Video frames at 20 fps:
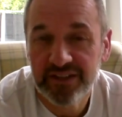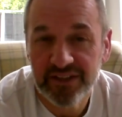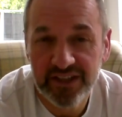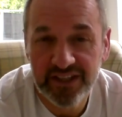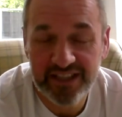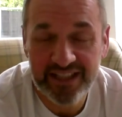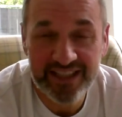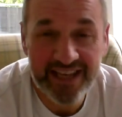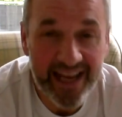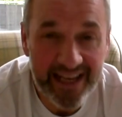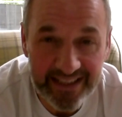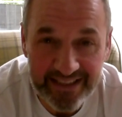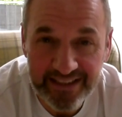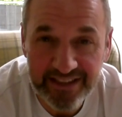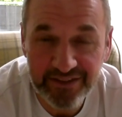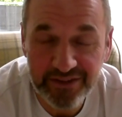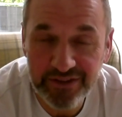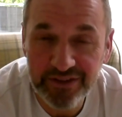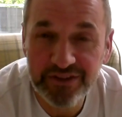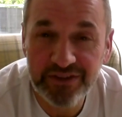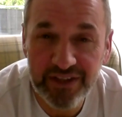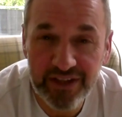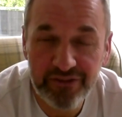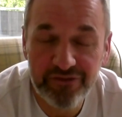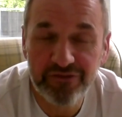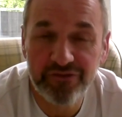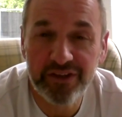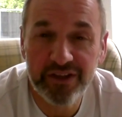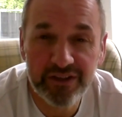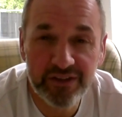connectedness they
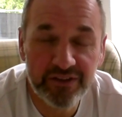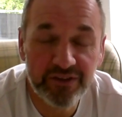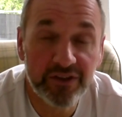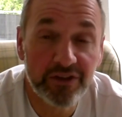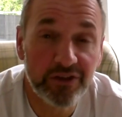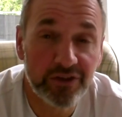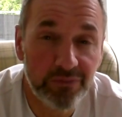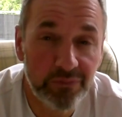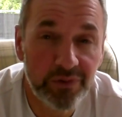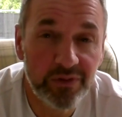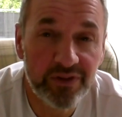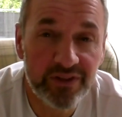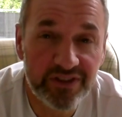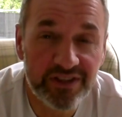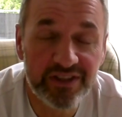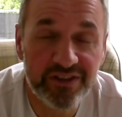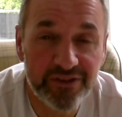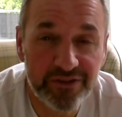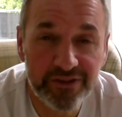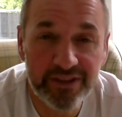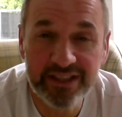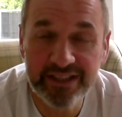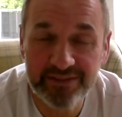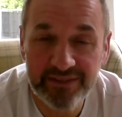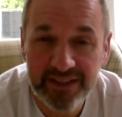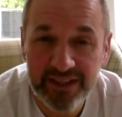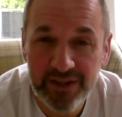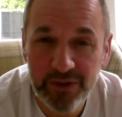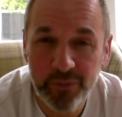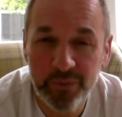feel in the community they're in.
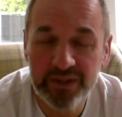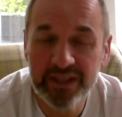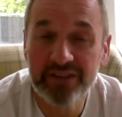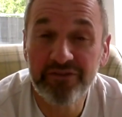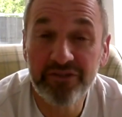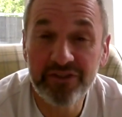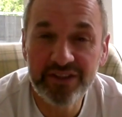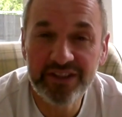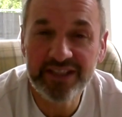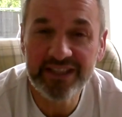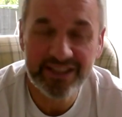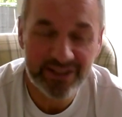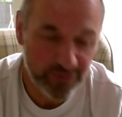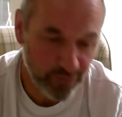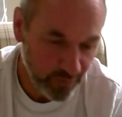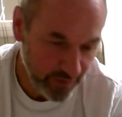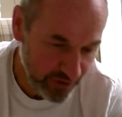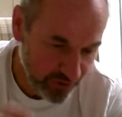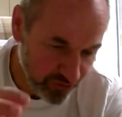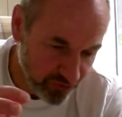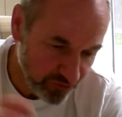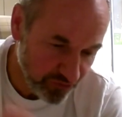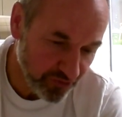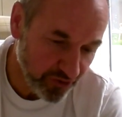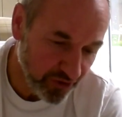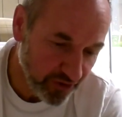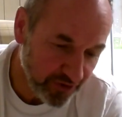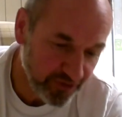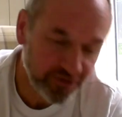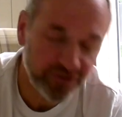Whatever it is, we
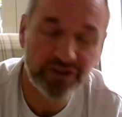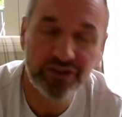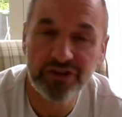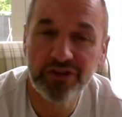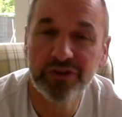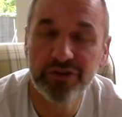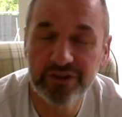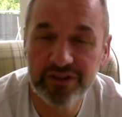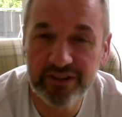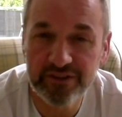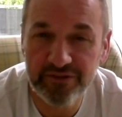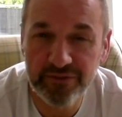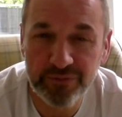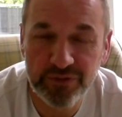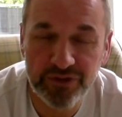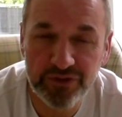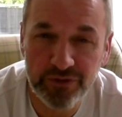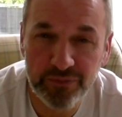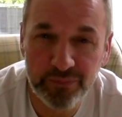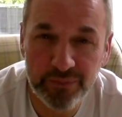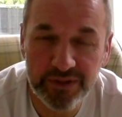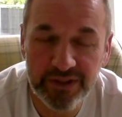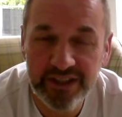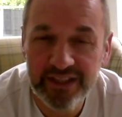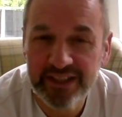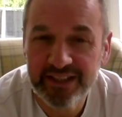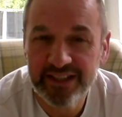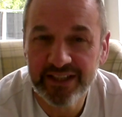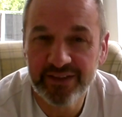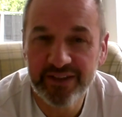draw security from somewhere.
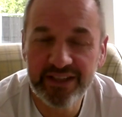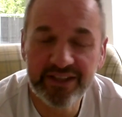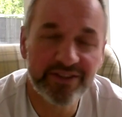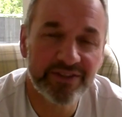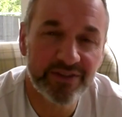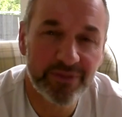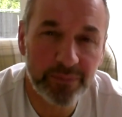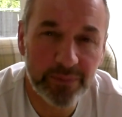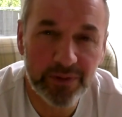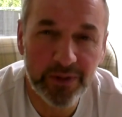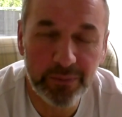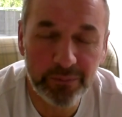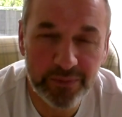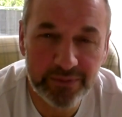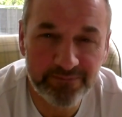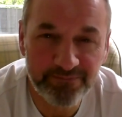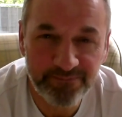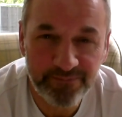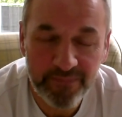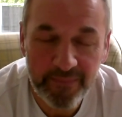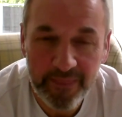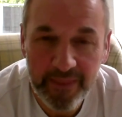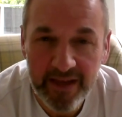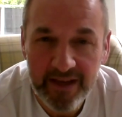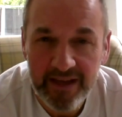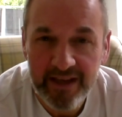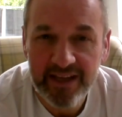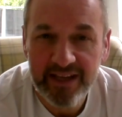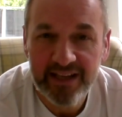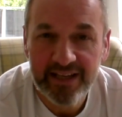Now, here's the problem.
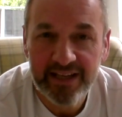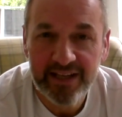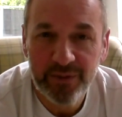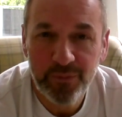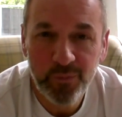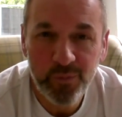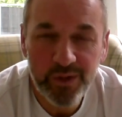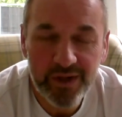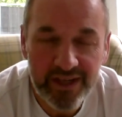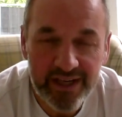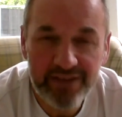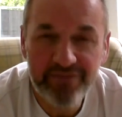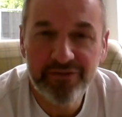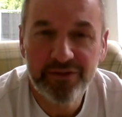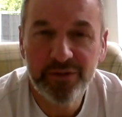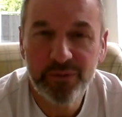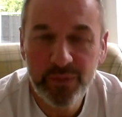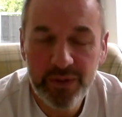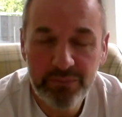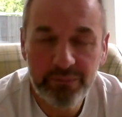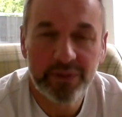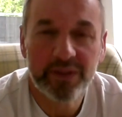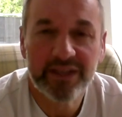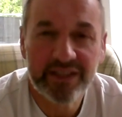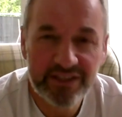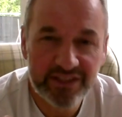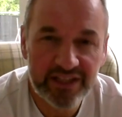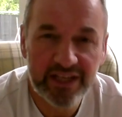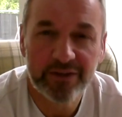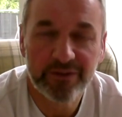Wherever we
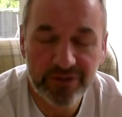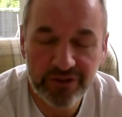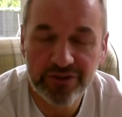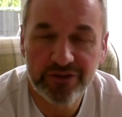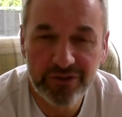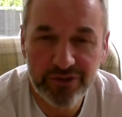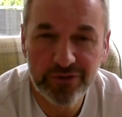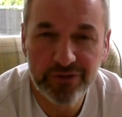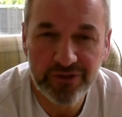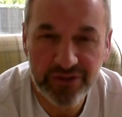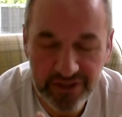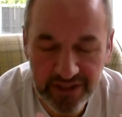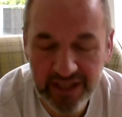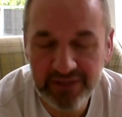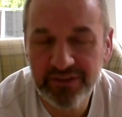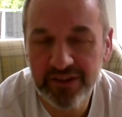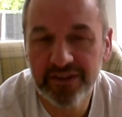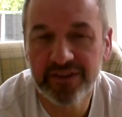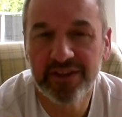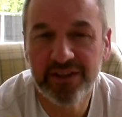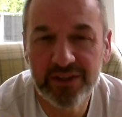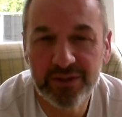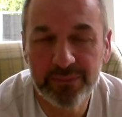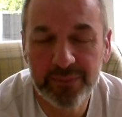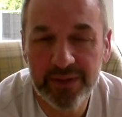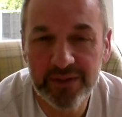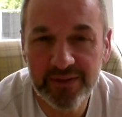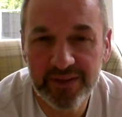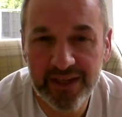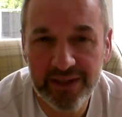place our security, and have to think
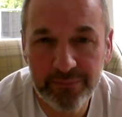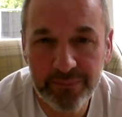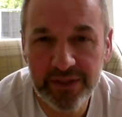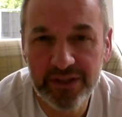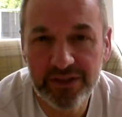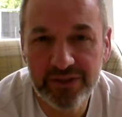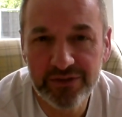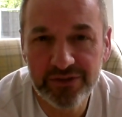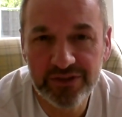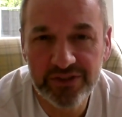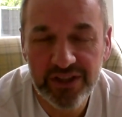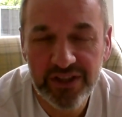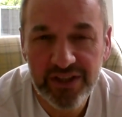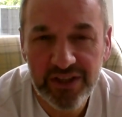about that, because